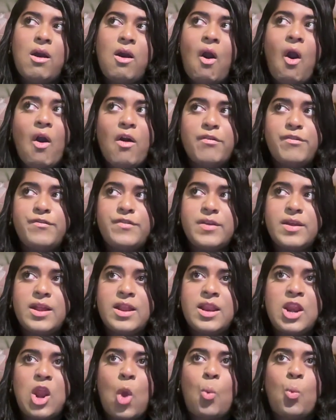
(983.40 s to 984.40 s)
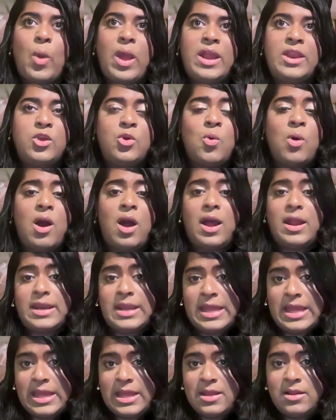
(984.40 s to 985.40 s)
often when you are
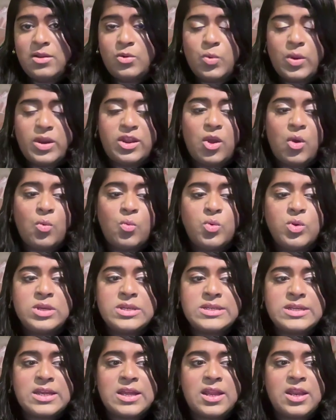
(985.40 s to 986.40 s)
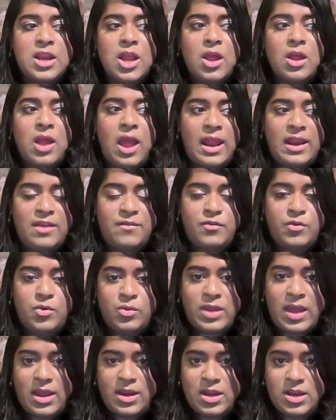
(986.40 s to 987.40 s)
unhealed, when you're wounded, and if you
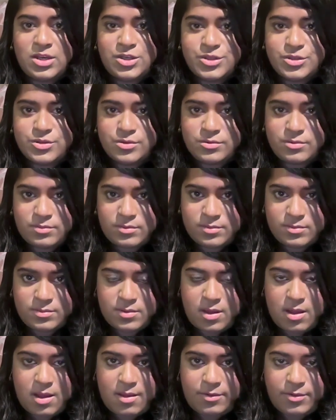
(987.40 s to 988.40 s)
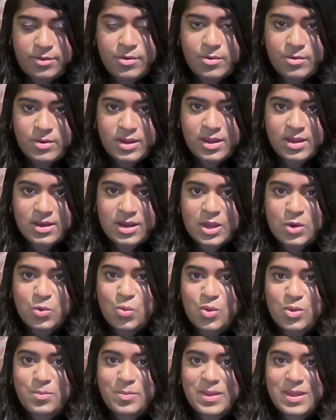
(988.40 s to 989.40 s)
get into union, it
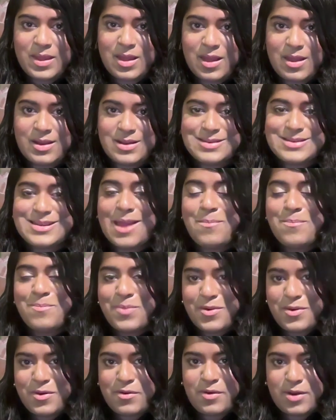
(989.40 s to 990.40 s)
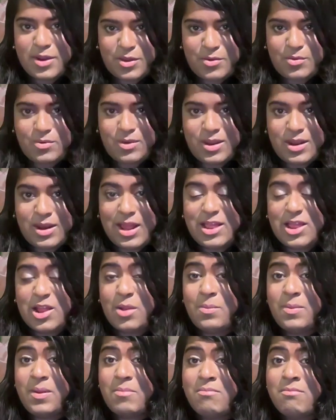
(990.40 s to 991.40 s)
will be a temporary union and
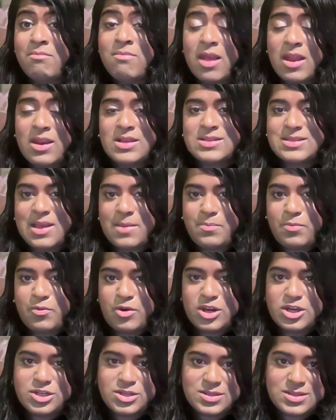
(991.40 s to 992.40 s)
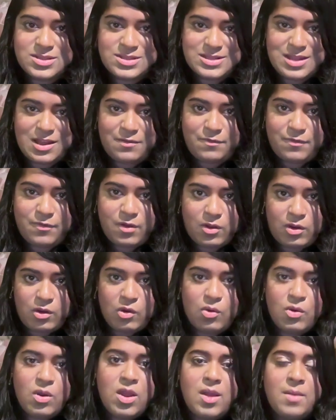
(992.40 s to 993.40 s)
there'll be many separations that
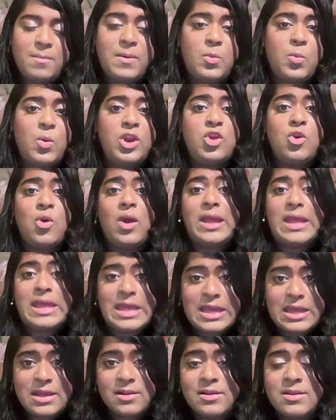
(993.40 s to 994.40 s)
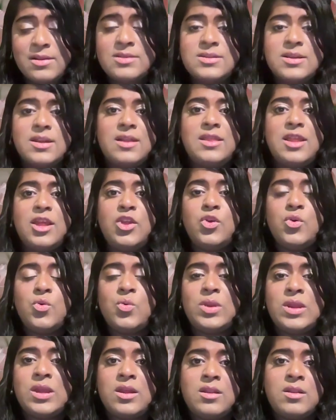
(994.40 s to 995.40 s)
follow. But when you are healed, the
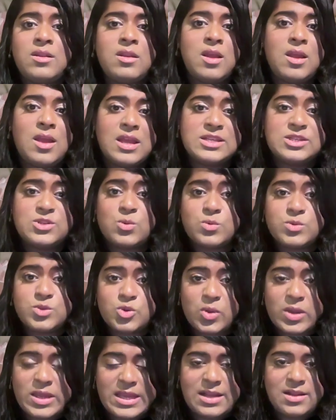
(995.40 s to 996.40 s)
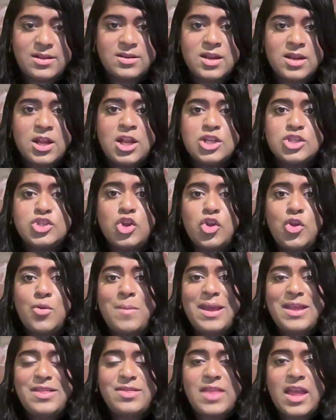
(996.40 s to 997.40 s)
union is also healed. So you
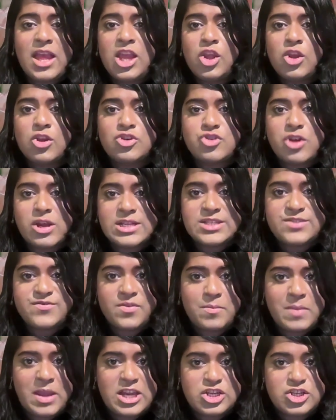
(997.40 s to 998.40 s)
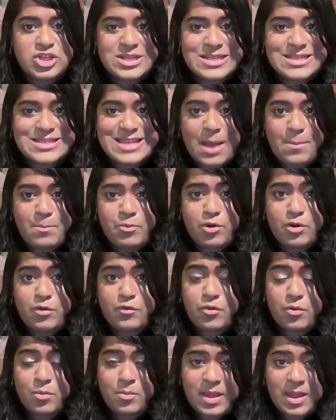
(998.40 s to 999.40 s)
may think your transformation is
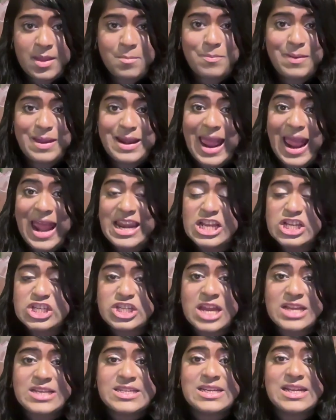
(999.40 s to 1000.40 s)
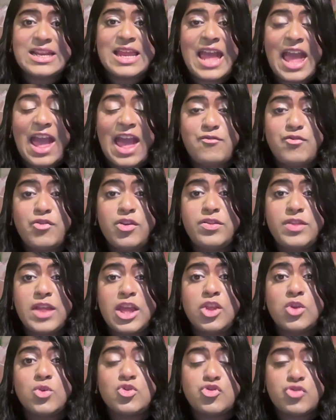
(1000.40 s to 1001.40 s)
separate from him, but energetically,
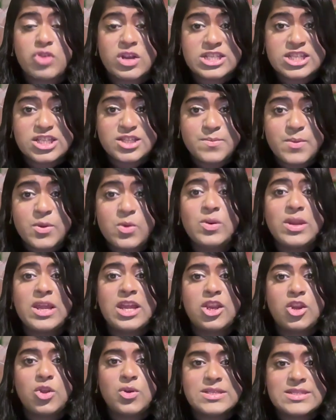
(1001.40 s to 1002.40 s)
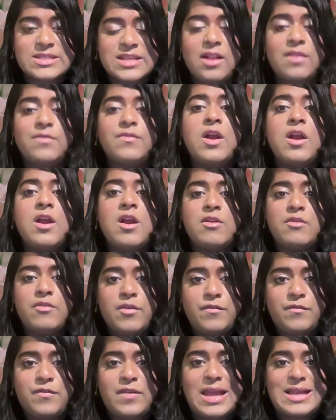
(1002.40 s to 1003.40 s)
everything you transmute in yourself
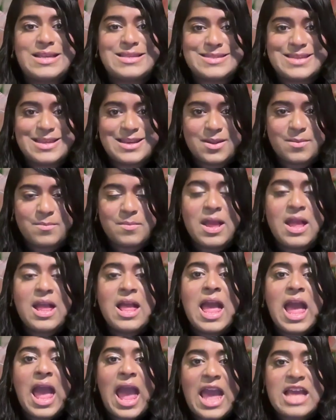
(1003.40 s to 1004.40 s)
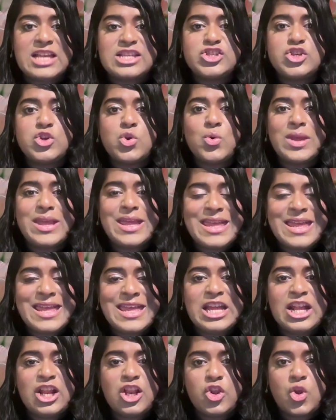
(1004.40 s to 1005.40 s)
reflects in him. As you
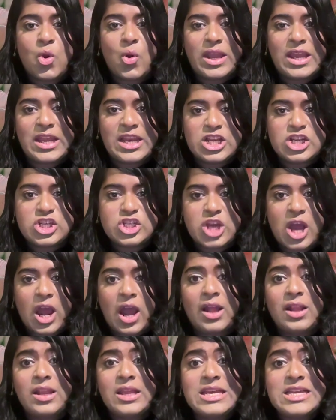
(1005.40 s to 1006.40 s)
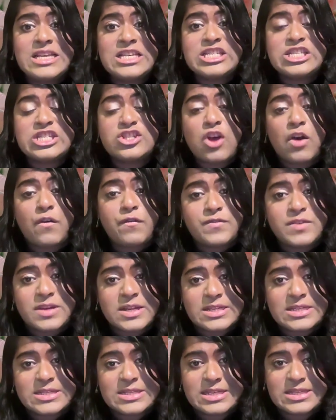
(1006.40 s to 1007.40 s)
heal your inner child, he
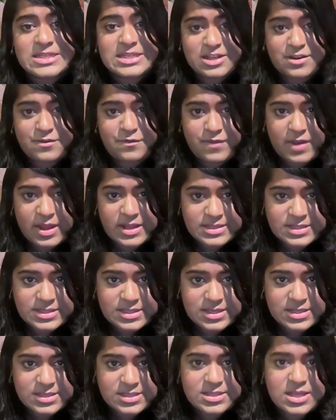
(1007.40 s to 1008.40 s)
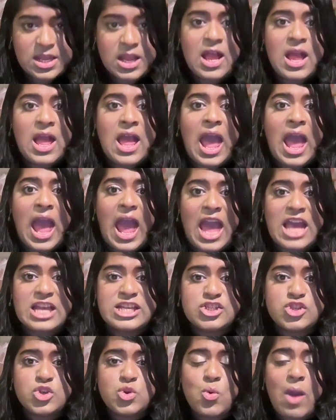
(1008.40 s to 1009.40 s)
softens his defenses.
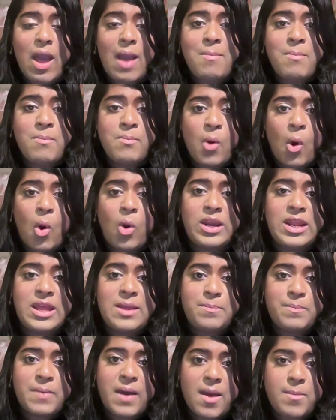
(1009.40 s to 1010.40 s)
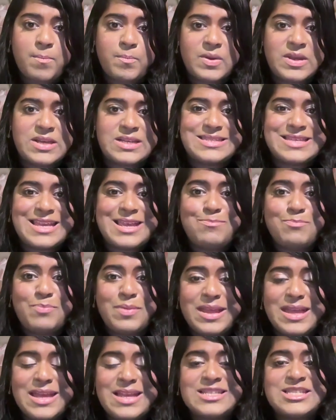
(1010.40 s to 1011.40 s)
As you embody purpose, he
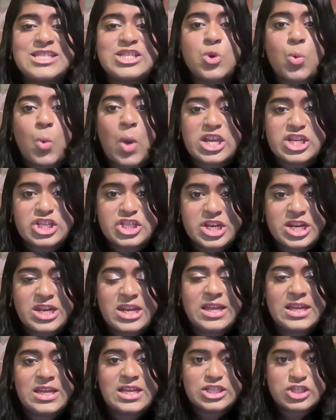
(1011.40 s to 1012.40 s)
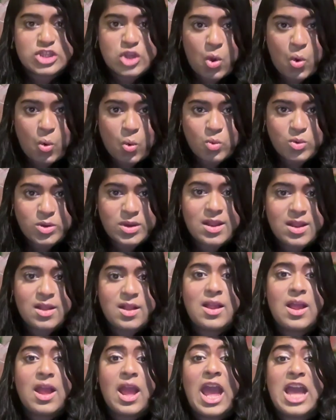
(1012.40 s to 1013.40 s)
begins questioning his own.
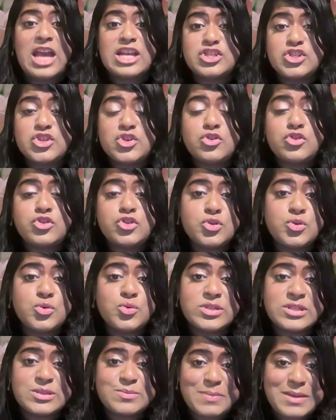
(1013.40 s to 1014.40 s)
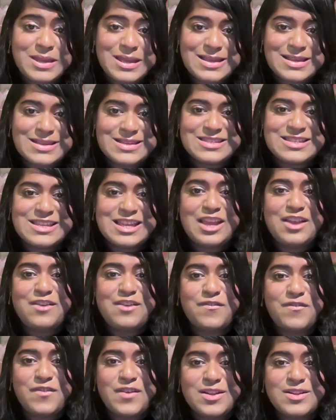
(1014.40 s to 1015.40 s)
As you choose peace, he
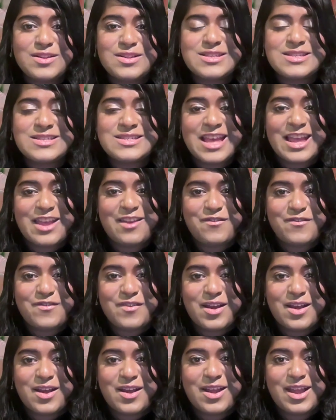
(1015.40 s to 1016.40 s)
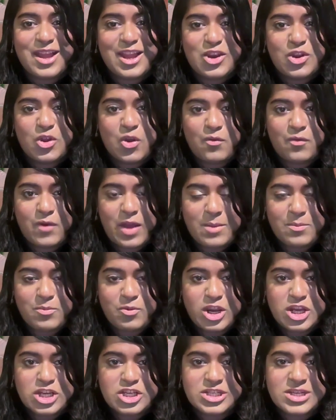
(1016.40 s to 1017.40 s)
feels safer in your
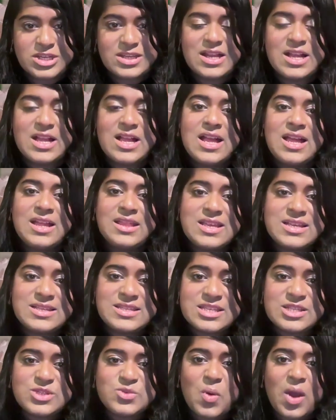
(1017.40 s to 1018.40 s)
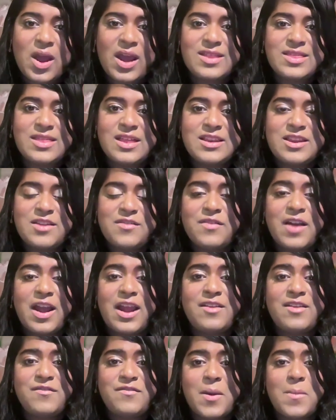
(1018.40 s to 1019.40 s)
vibration. This is why the
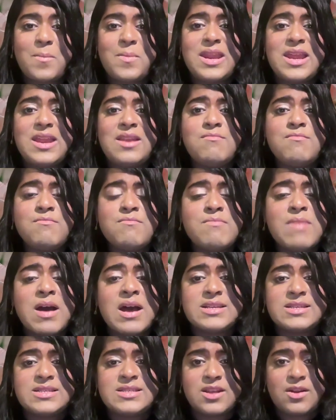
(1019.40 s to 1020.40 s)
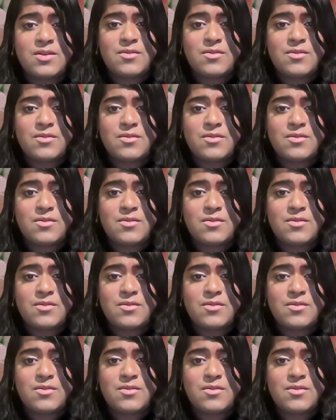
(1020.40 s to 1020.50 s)
divine feminine must